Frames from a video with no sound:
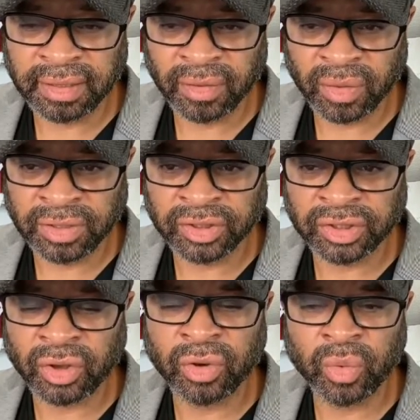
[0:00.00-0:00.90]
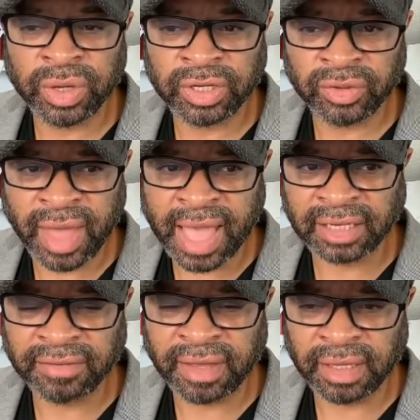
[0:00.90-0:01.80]
and so when you
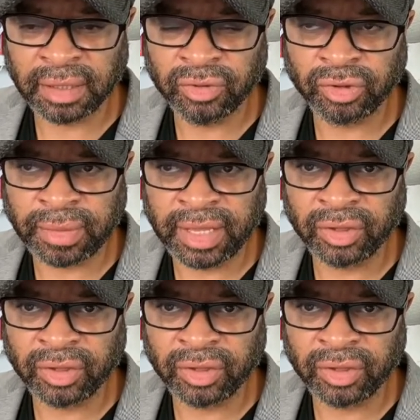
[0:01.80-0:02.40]
activate glutamate,